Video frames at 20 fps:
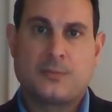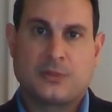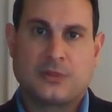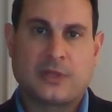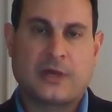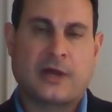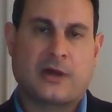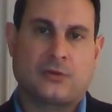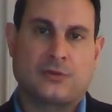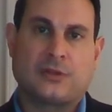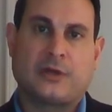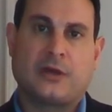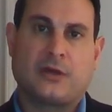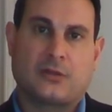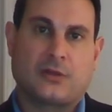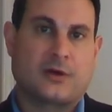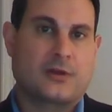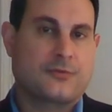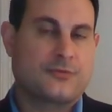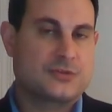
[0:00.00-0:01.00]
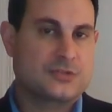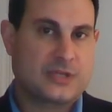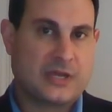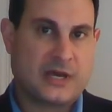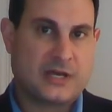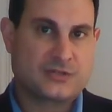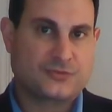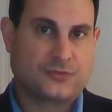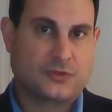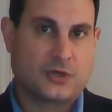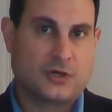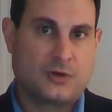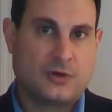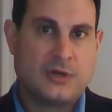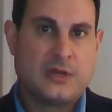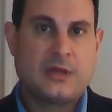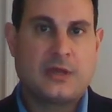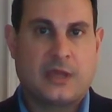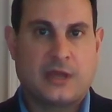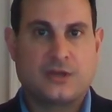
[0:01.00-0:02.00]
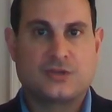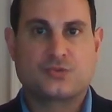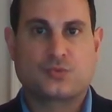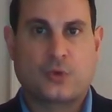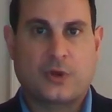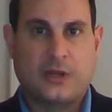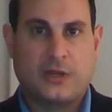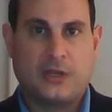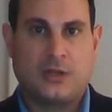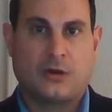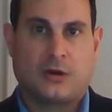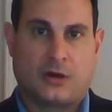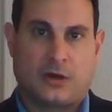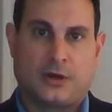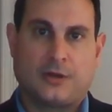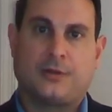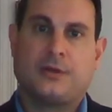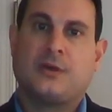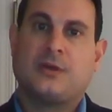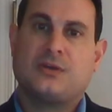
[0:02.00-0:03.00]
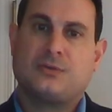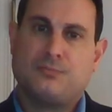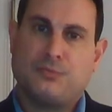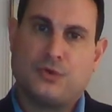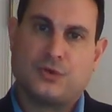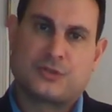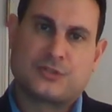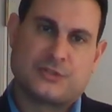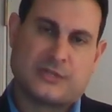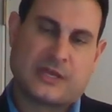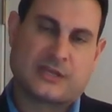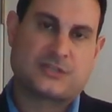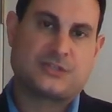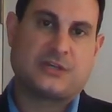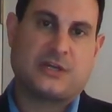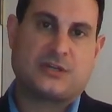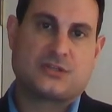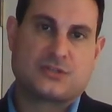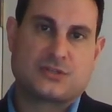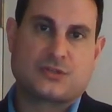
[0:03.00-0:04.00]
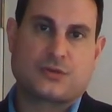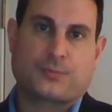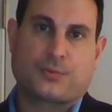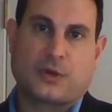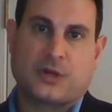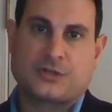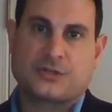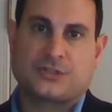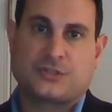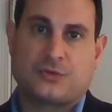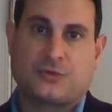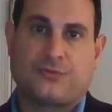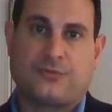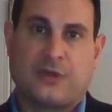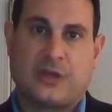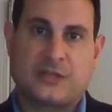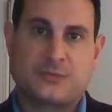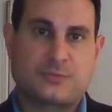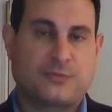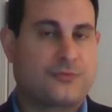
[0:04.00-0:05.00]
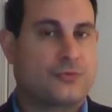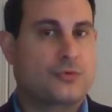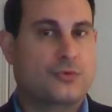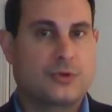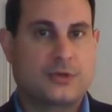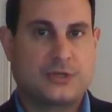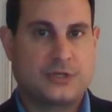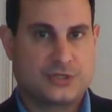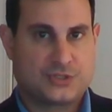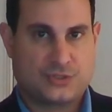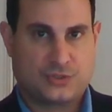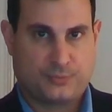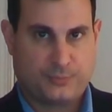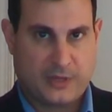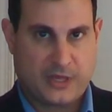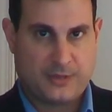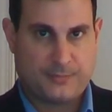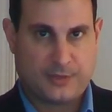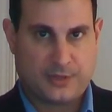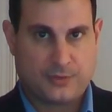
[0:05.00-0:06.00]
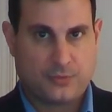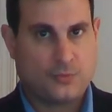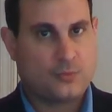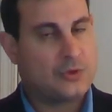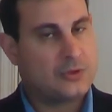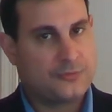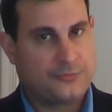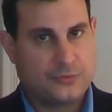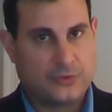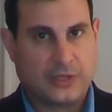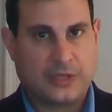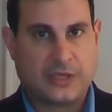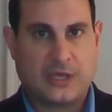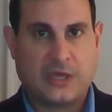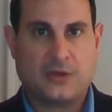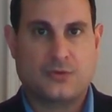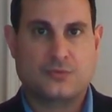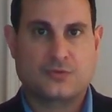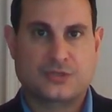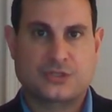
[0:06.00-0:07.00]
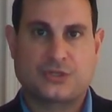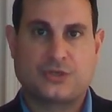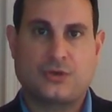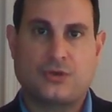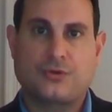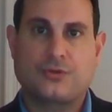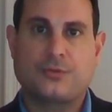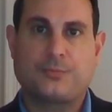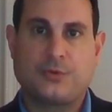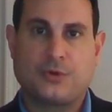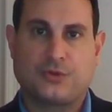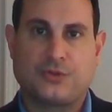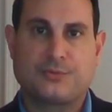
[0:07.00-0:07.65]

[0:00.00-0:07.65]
outlay a lot of its cash flow and is waiting on next stages of the project to advance before an additional payment. Well, if they can't secure the building